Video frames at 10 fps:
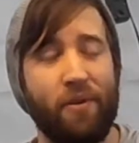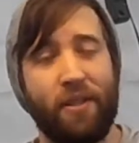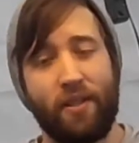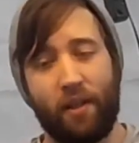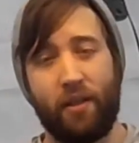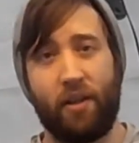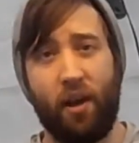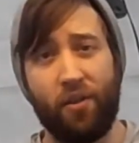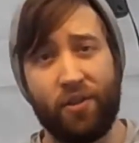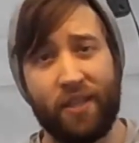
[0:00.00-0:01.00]
stick to
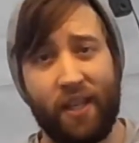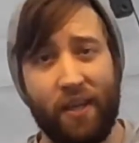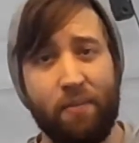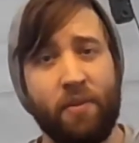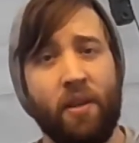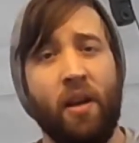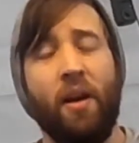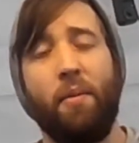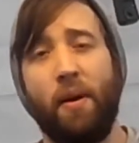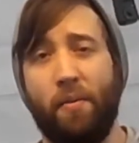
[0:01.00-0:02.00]
color schemes,
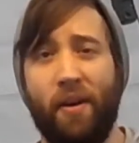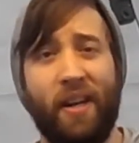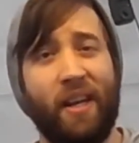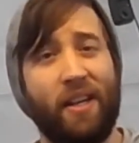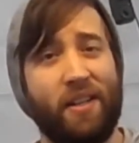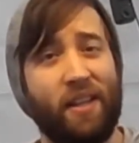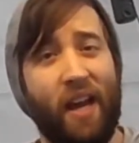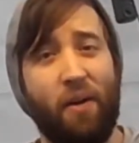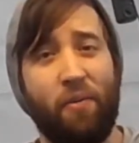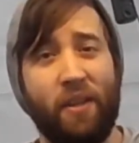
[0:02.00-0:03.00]
but I'm going to get into
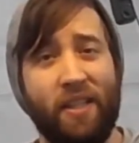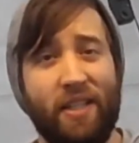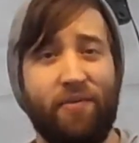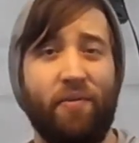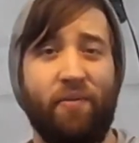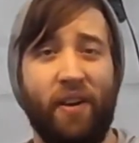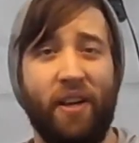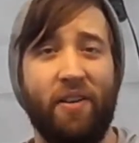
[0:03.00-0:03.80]
that with a different video.